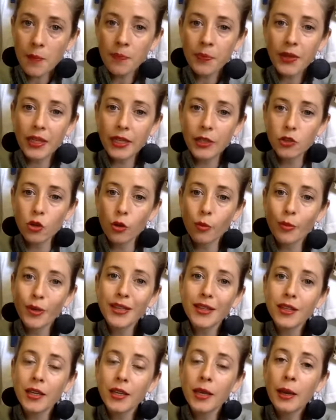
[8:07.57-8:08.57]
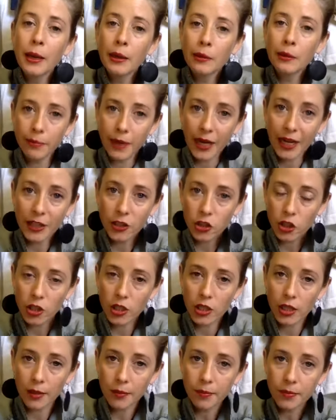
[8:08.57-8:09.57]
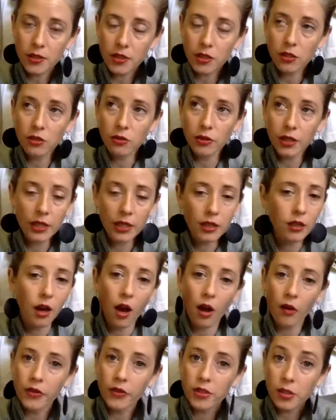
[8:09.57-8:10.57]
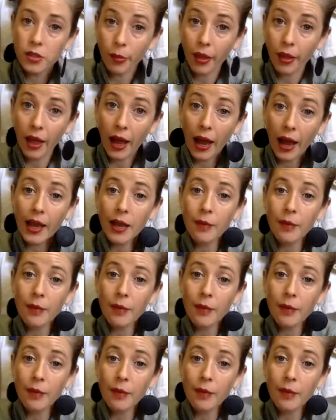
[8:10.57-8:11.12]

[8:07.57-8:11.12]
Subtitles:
and I don't mean binder clips that you get at Office Supply.